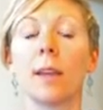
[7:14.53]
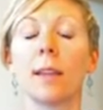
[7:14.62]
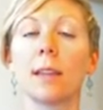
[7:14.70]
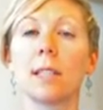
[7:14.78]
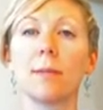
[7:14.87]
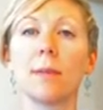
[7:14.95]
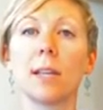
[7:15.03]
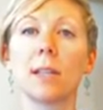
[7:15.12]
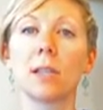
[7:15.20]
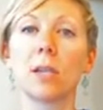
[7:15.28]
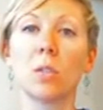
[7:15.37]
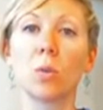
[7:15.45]
This
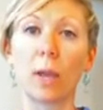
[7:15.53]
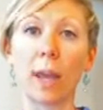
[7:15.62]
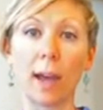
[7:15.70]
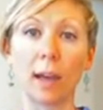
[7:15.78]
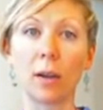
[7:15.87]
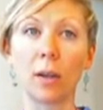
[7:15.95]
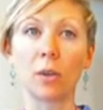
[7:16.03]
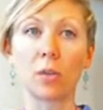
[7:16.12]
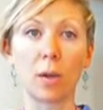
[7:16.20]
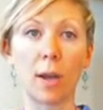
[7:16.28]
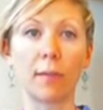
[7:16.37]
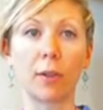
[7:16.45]
means you cannot
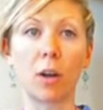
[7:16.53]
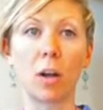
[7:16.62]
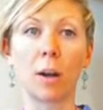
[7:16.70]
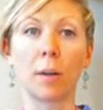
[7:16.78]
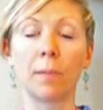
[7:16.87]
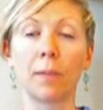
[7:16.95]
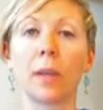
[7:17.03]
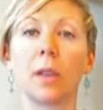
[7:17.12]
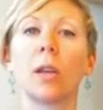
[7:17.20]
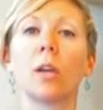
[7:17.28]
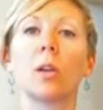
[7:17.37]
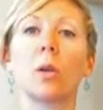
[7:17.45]
drive a car.
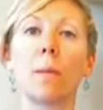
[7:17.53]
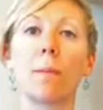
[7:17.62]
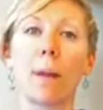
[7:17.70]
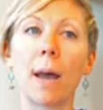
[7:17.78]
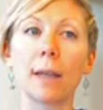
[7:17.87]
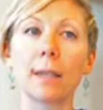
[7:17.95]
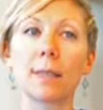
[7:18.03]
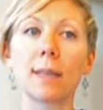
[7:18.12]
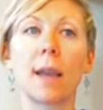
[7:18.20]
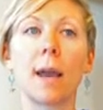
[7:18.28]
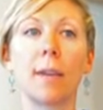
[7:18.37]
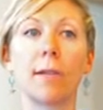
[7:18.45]
You must
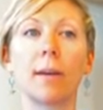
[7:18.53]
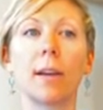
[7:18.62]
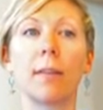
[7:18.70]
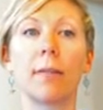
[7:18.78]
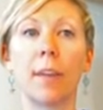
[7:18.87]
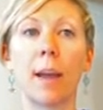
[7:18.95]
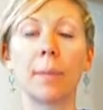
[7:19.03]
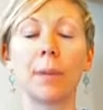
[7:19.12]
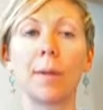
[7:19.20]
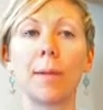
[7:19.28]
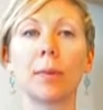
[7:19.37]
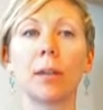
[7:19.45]
have a family
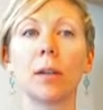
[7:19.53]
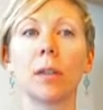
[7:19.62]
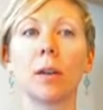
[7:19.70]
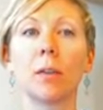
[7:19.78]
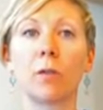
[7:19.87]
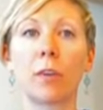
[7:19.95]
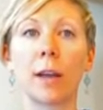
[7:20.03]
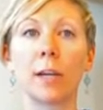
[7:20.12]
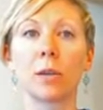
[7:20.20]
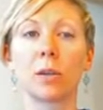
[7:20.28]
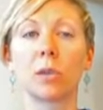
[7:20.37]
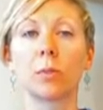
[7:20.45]
member,
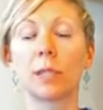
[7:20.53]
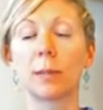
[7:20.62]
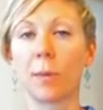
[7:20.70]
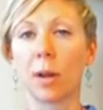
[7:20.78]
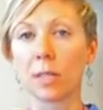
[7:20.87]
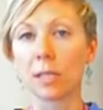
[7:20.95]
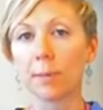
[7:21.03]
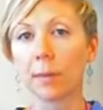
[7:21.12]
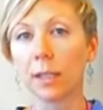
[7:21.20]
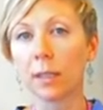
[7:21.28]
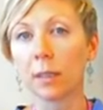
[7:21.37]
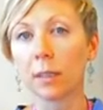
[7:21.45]
friend, or
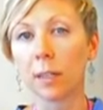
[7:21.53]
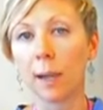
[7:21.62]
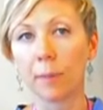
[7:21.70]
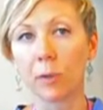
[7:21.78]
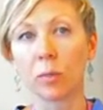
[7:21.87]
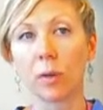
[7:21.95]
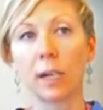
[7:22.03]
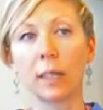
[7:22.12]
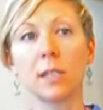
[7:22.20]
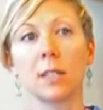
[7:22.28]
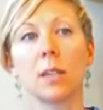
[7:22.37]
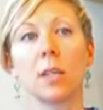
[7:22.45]
responsible adult come
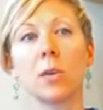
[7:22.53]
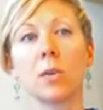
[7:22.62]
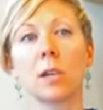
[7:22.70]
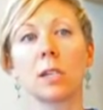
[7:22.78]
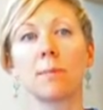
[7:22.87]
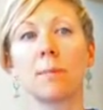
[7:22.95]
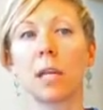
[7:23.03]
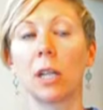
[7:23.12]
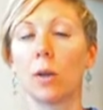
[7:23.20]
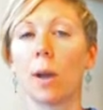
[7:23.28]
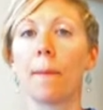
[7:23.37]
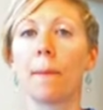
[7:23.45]
directly to the unit to pick
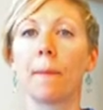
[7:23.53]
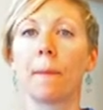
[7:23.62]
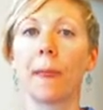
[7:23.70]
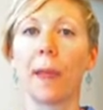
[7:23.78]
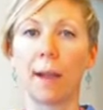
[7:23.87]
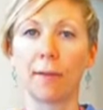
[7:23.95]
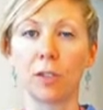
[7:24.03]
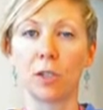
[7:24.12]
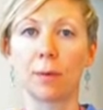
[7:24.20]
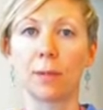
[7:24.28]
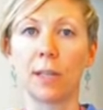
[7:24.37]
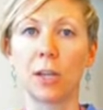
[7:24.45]
you up after
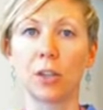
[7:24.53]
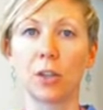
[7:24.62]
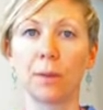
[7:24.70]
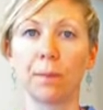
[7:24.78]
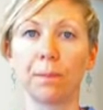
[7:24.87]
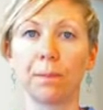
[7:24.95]
your procedure.